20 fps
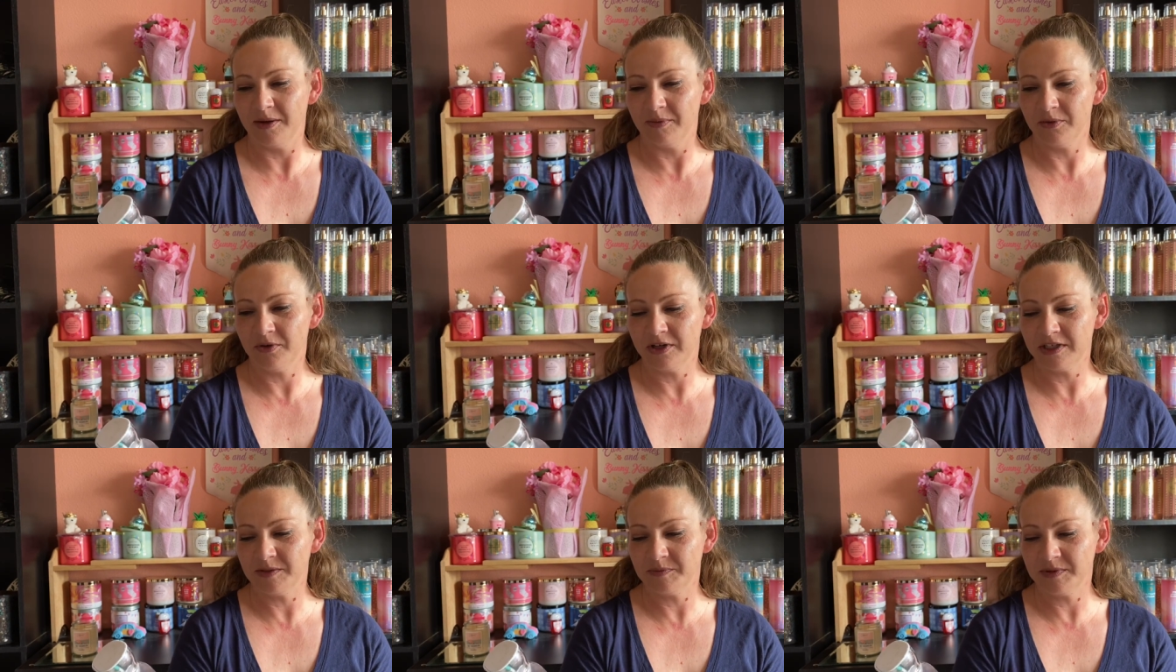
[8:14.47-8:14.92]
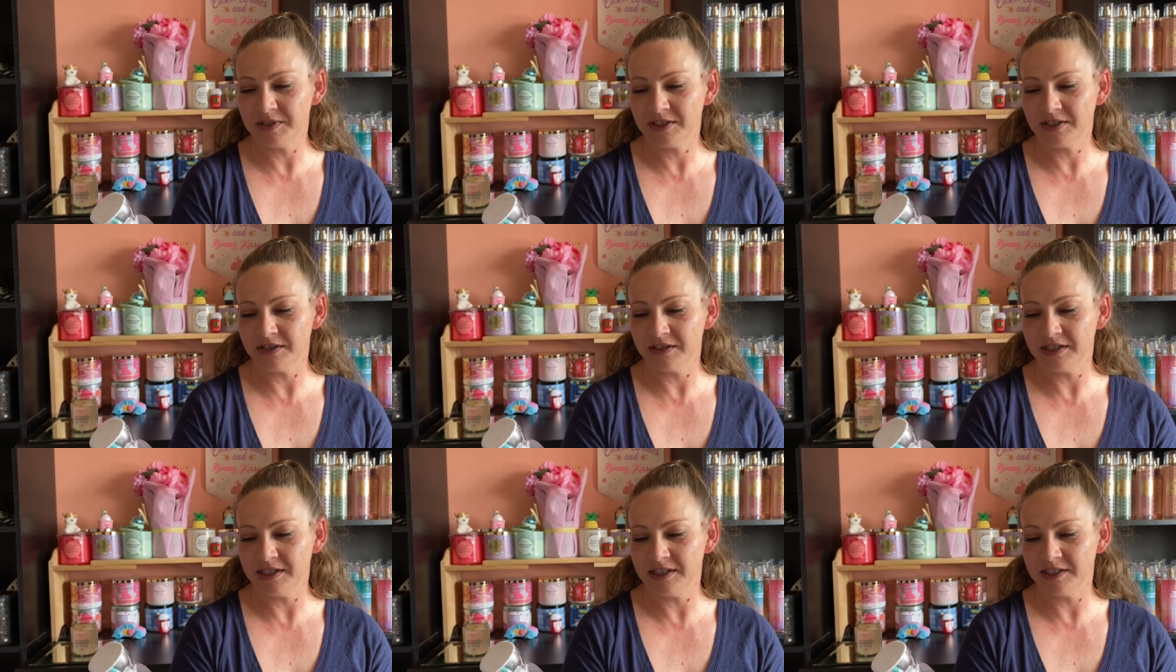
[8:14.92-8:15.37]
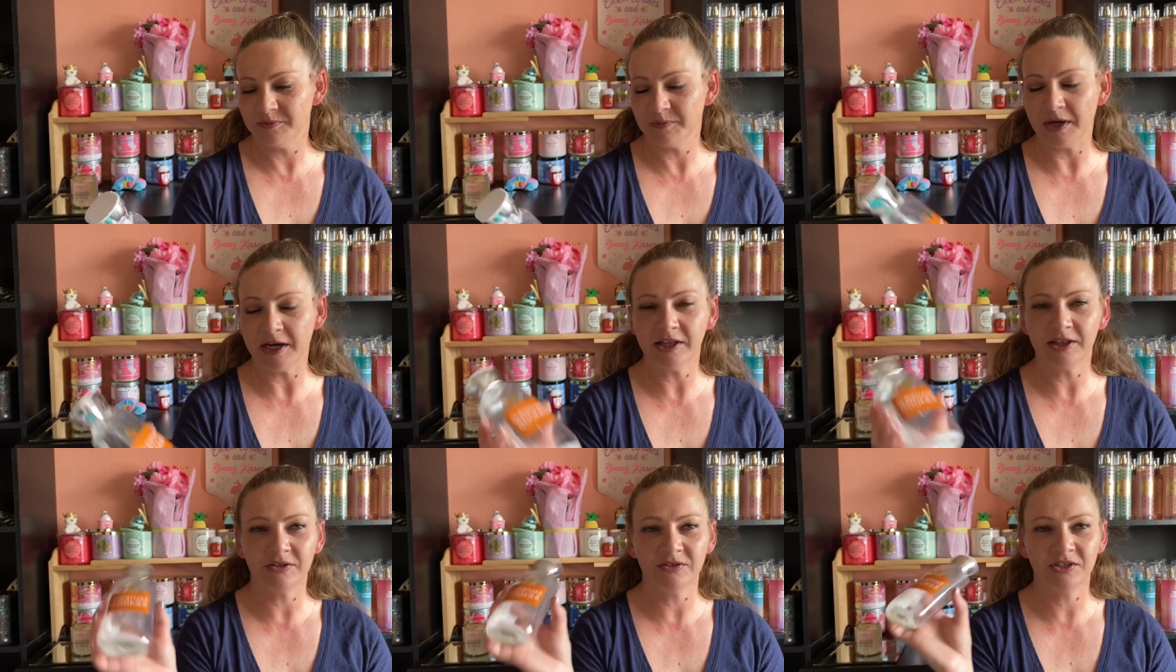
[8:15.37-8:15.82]
Christmas cookies,
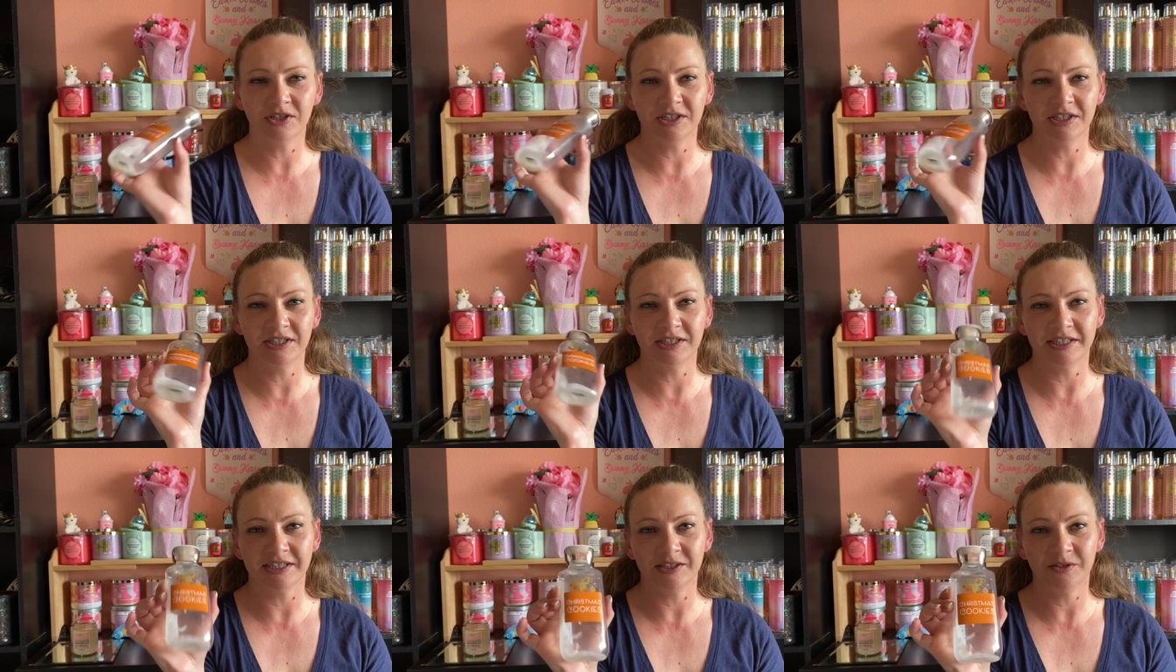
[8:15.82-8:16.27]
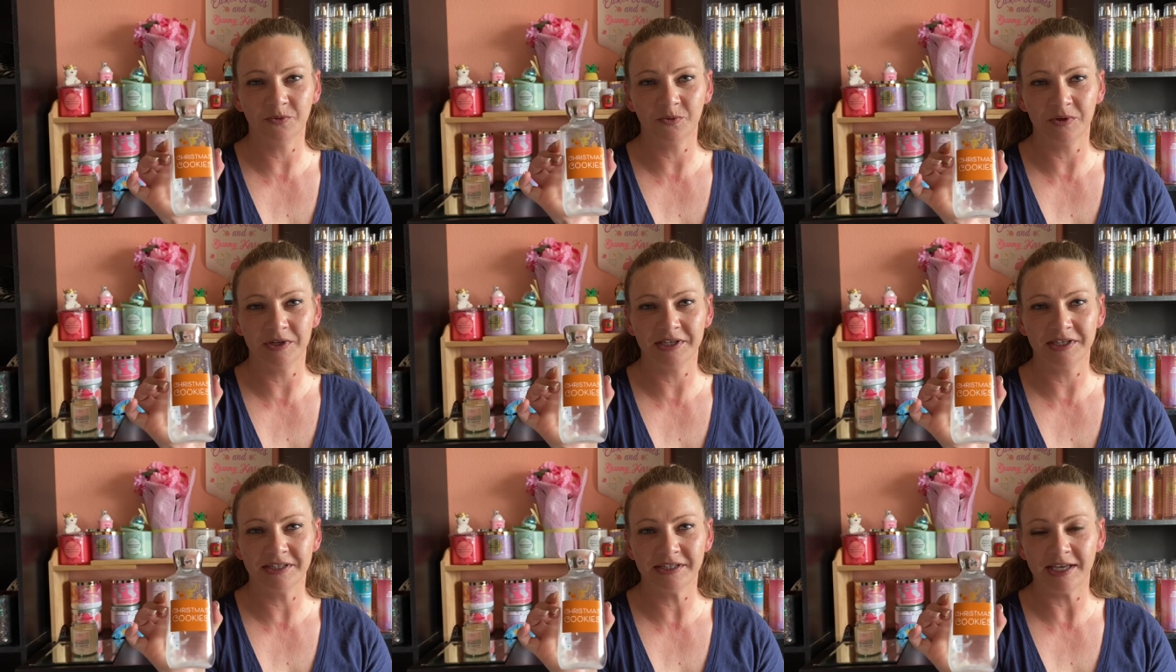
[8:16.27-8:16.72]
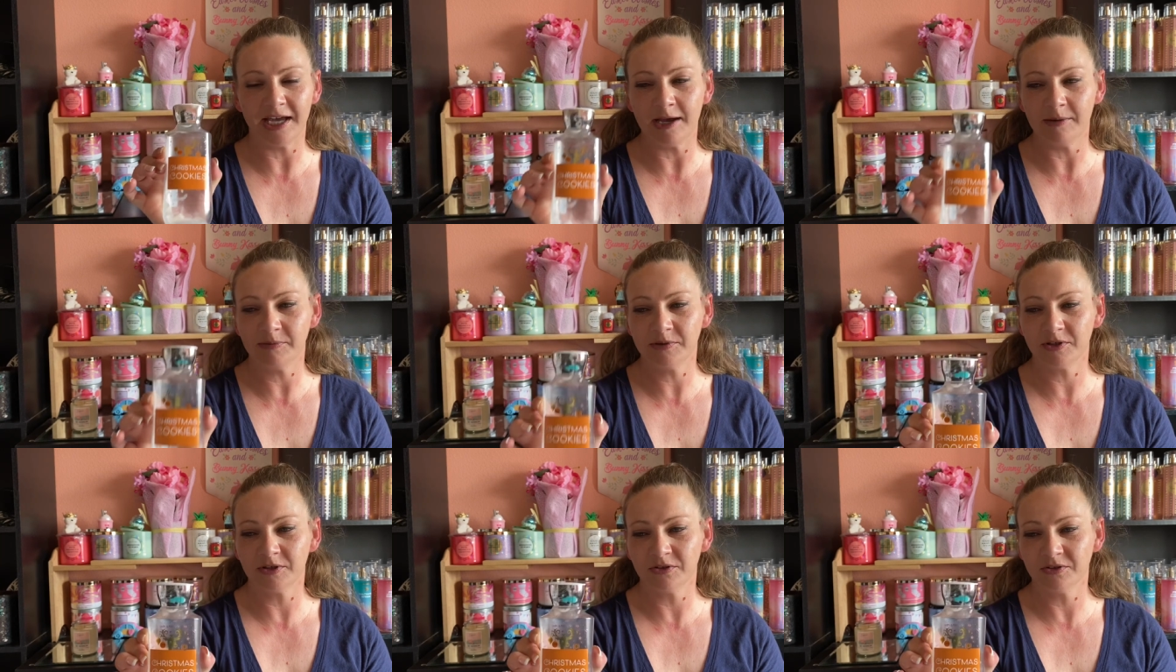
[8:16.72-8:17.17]
body lotion. This was
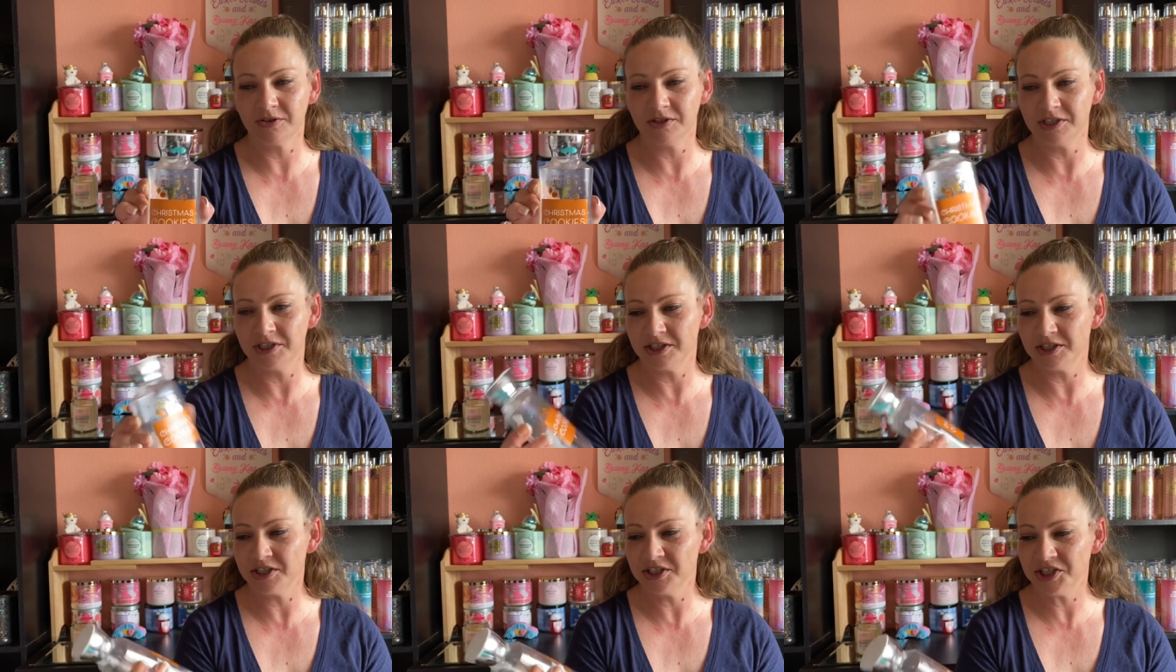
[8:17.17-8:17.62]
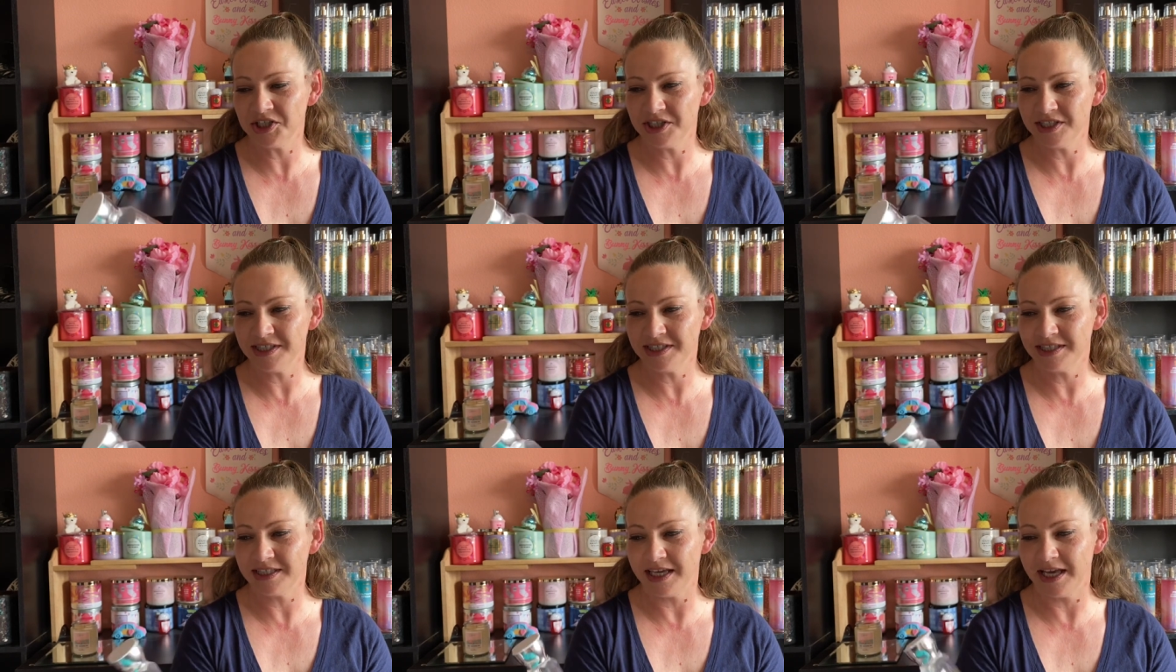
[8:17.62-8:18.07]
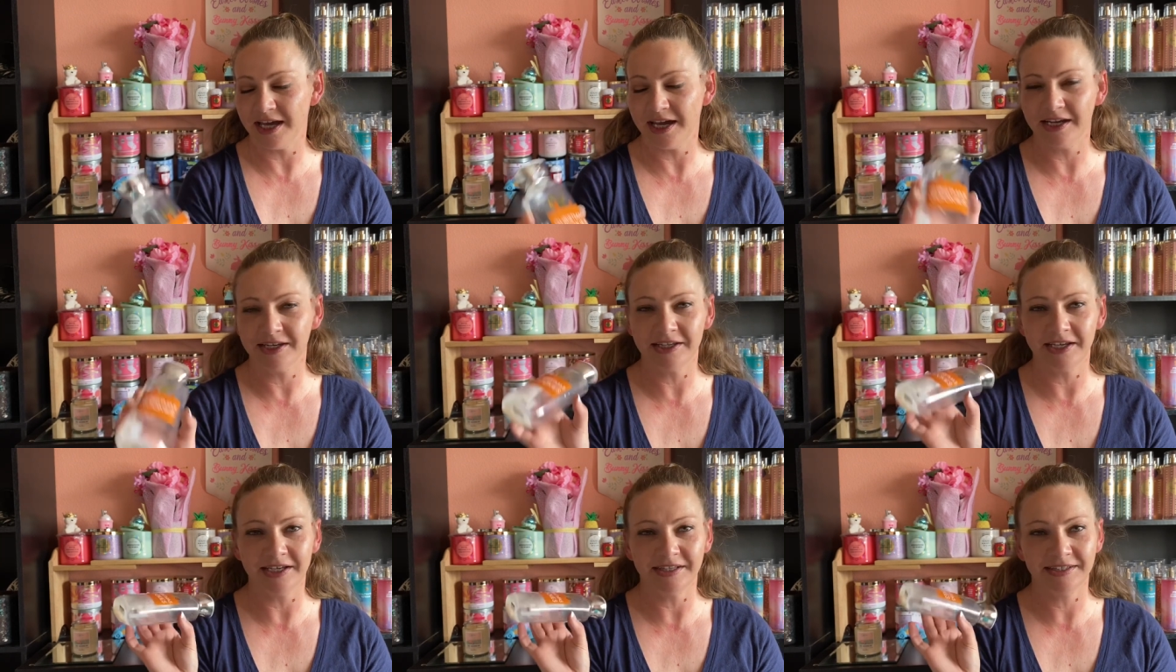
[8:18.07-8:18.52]
absolutely delicious.
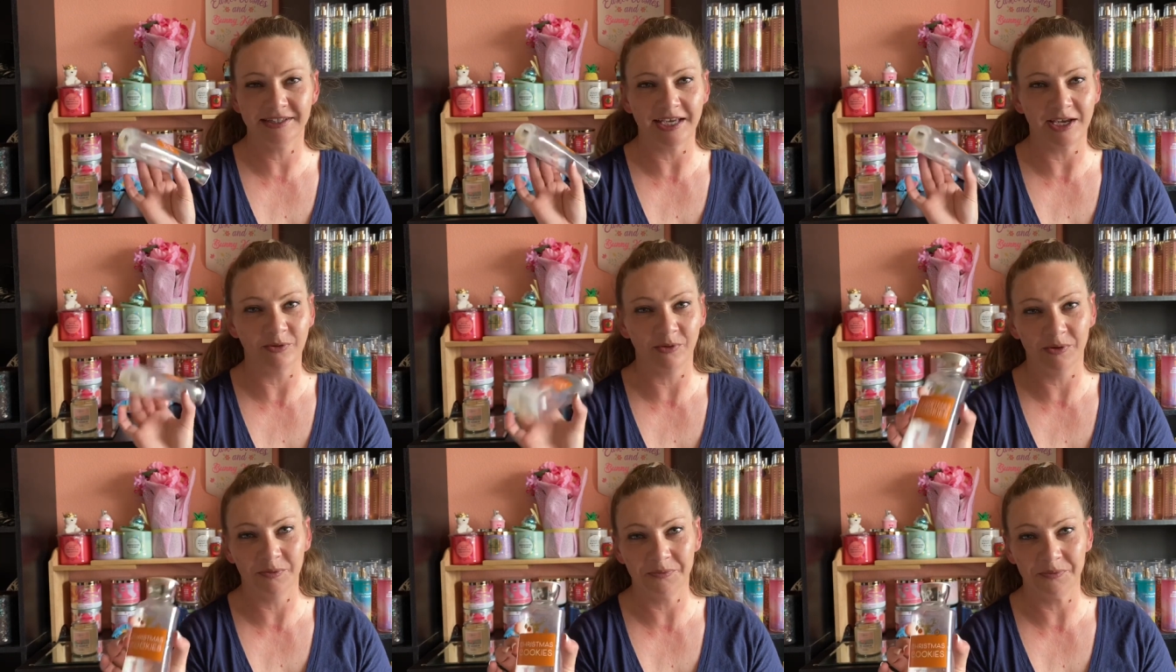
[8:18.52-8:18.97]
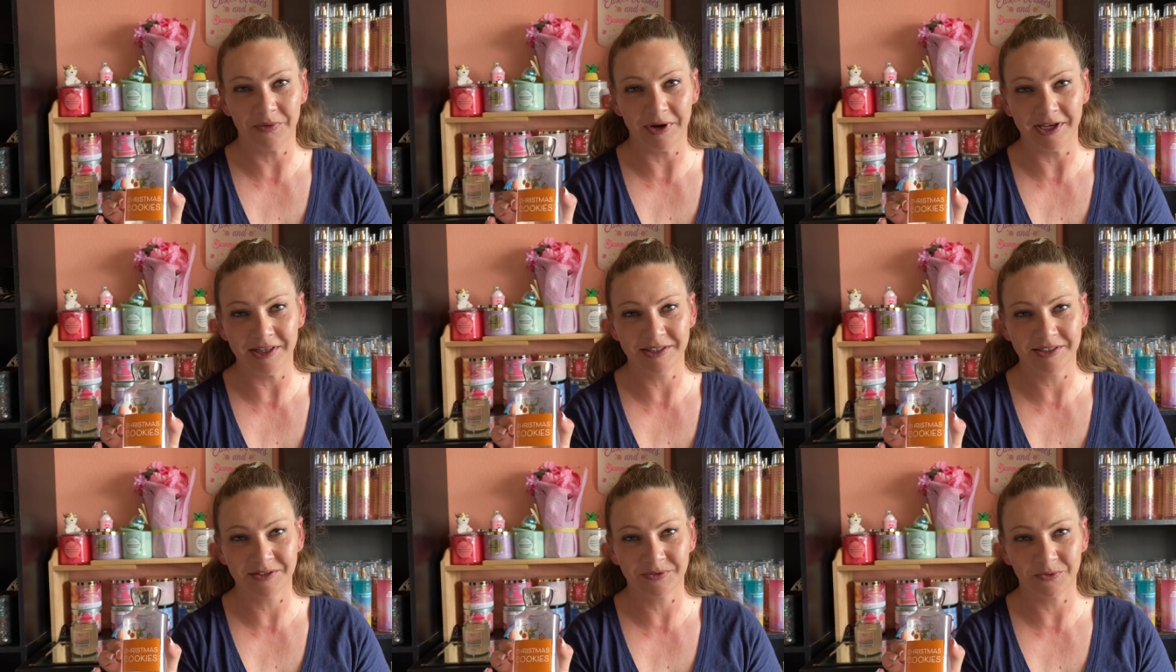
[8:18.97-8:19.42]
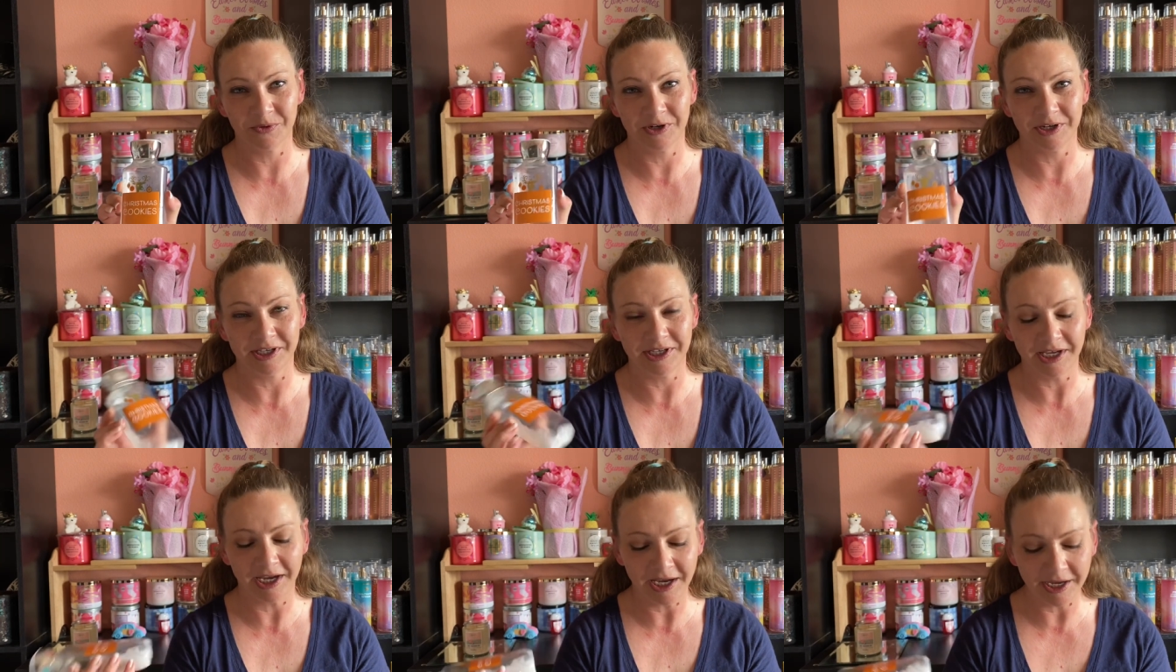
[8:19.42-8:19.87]
And yes, I would buy this one
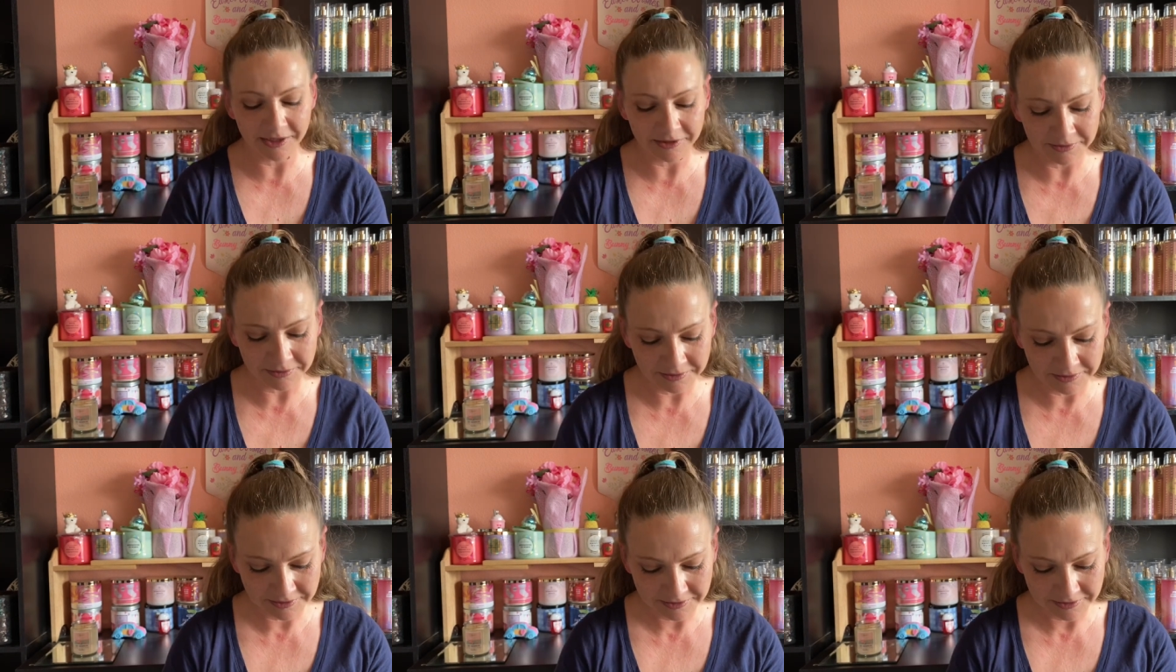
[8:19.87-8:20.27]
again.